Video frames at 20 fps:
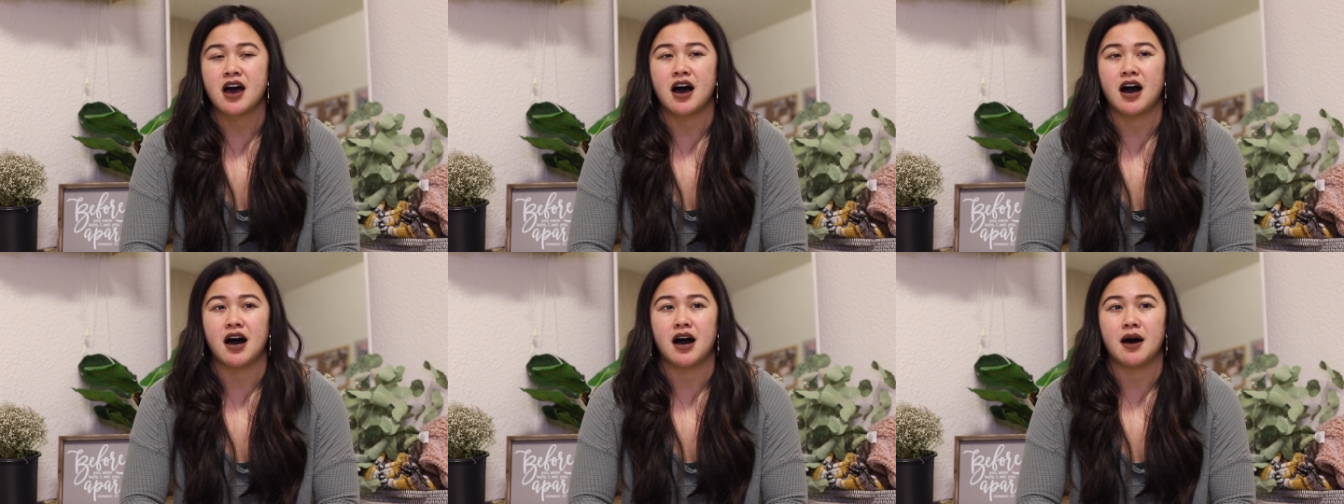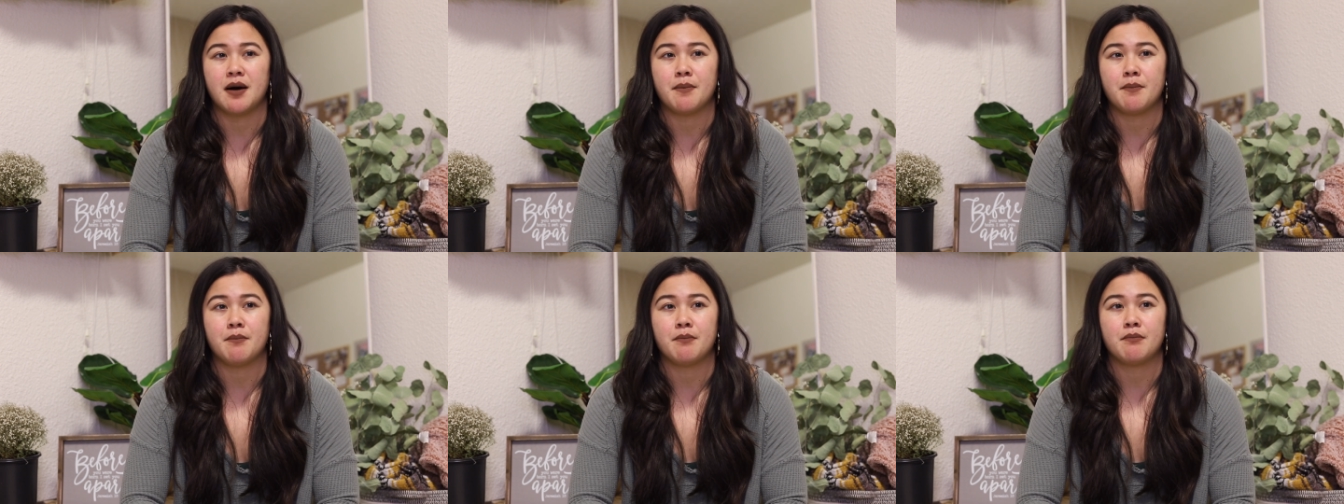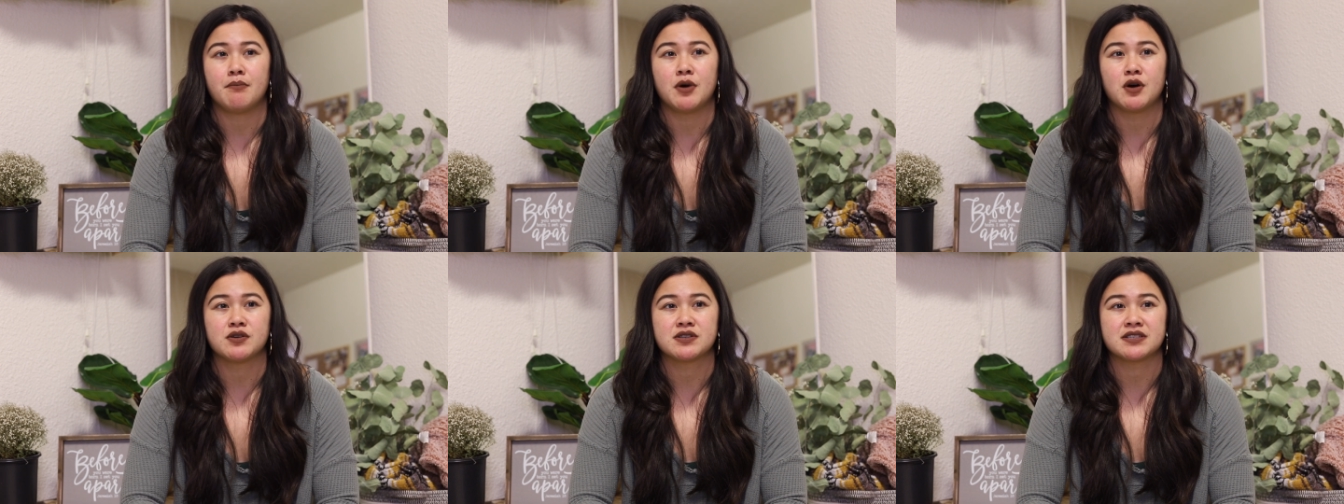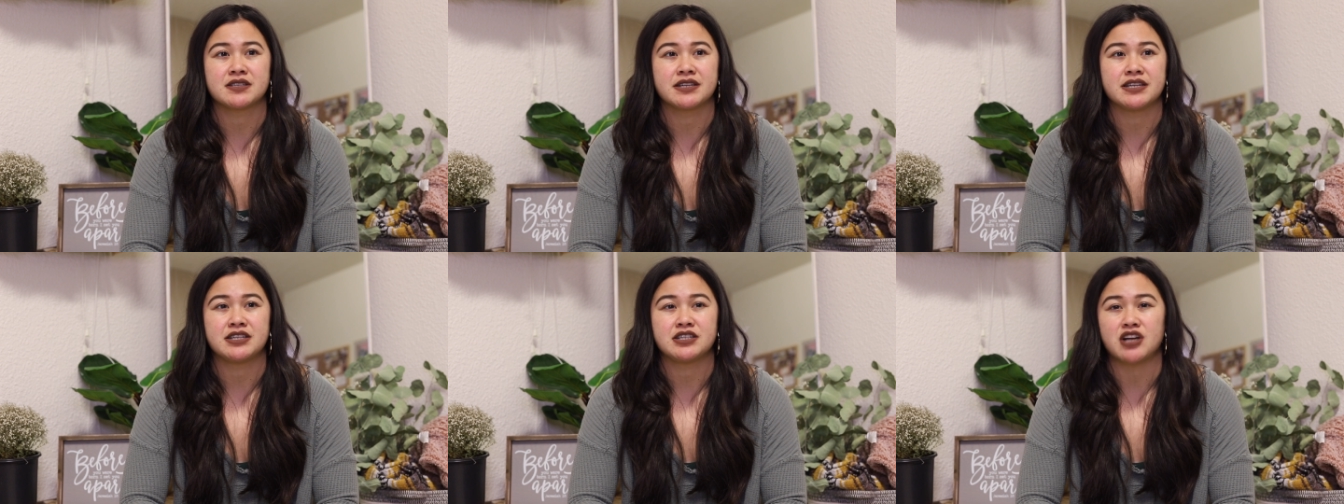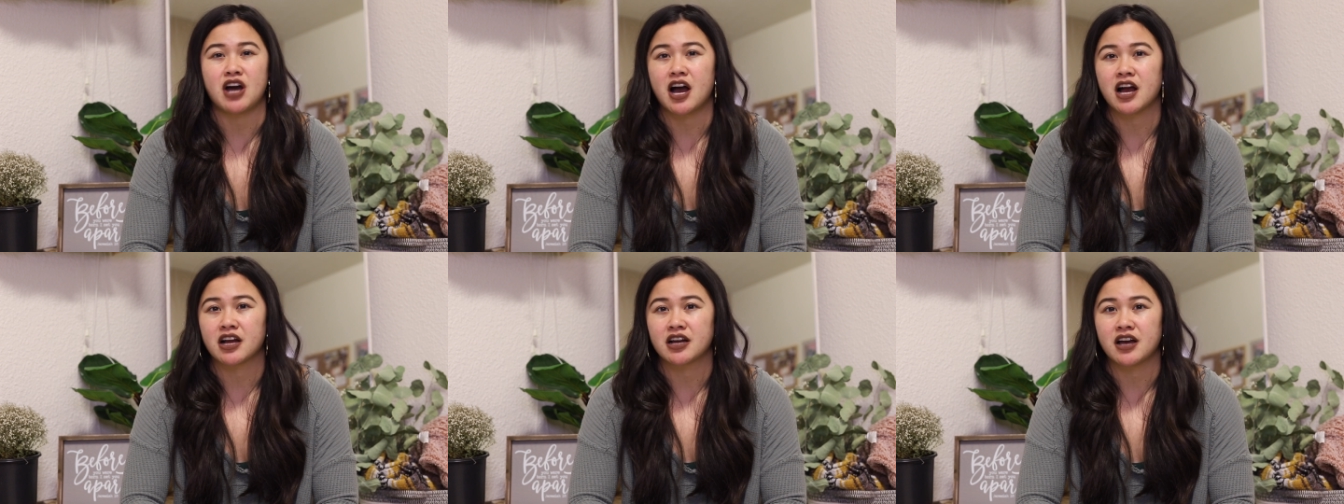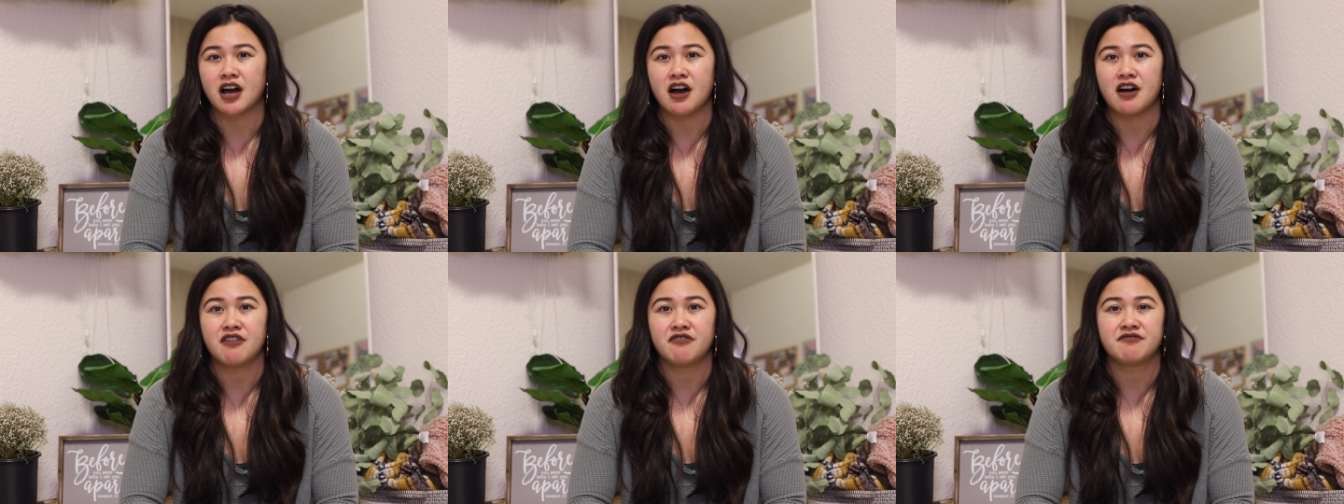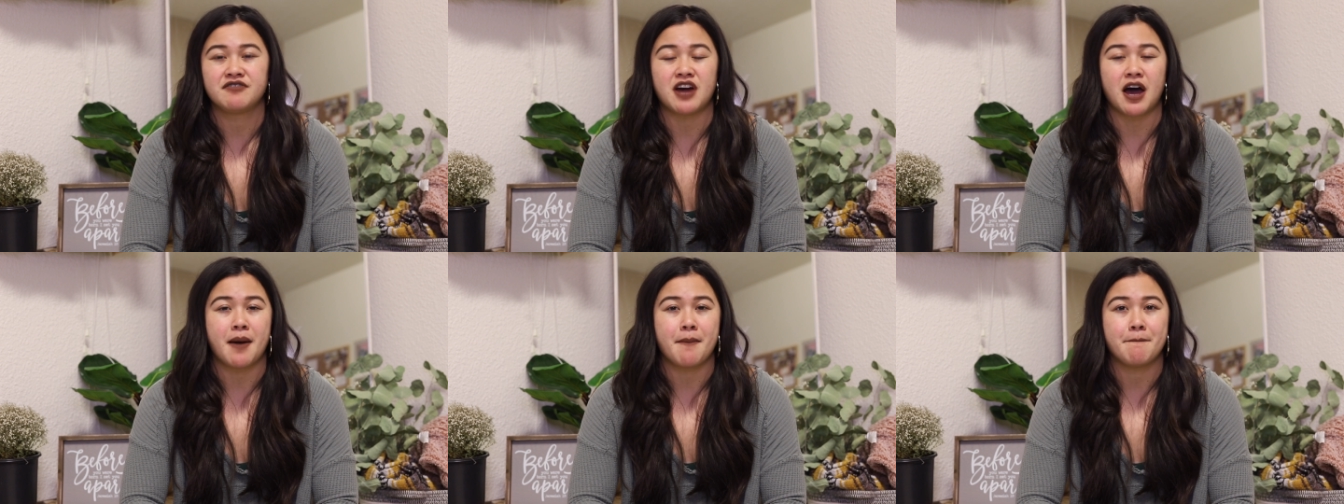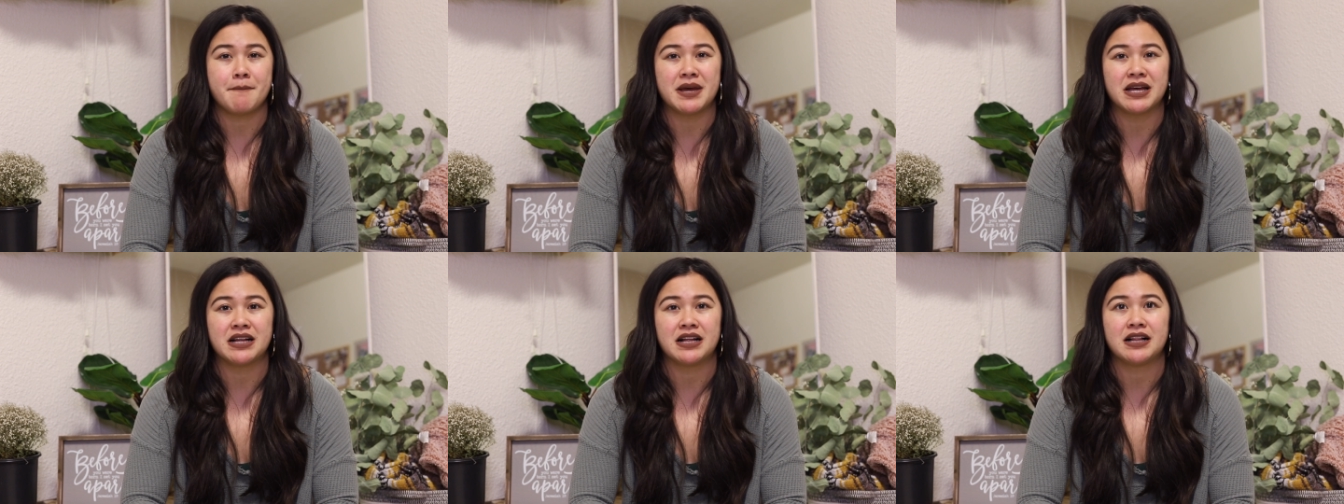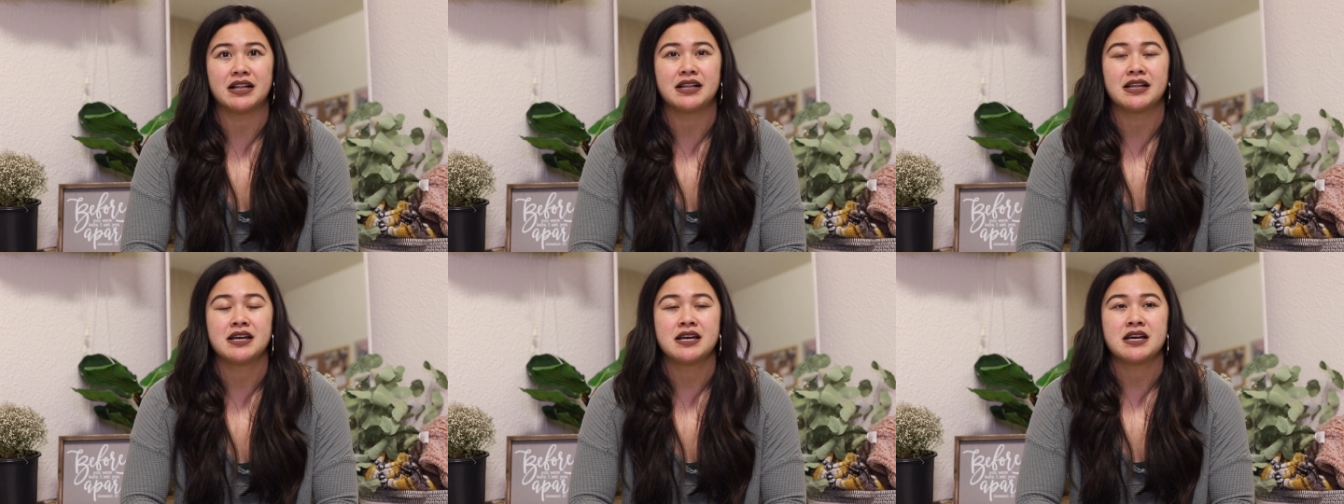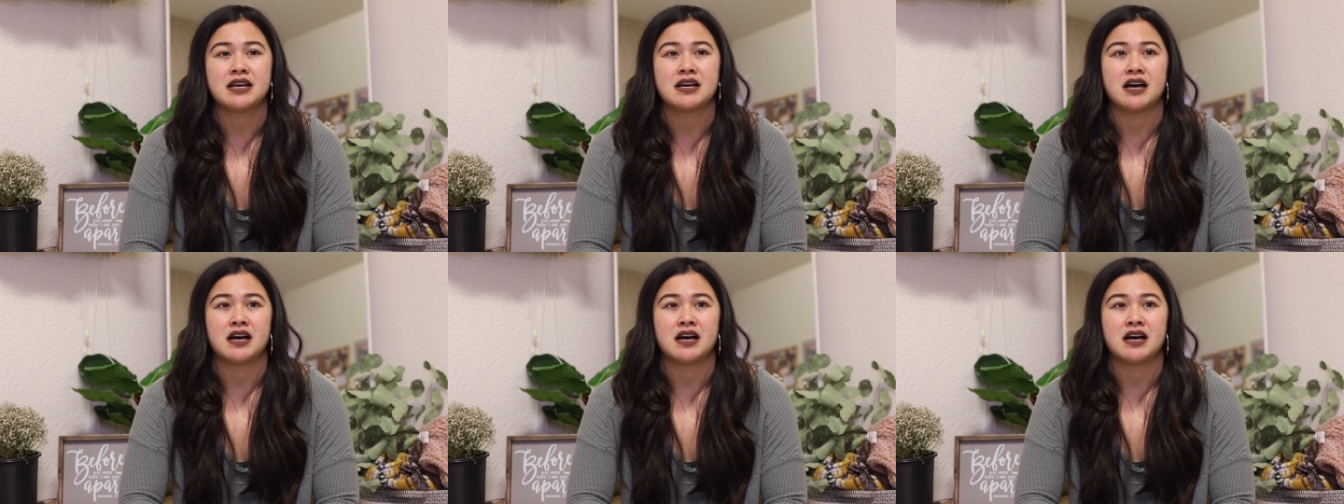um, mostly .gov, .mil,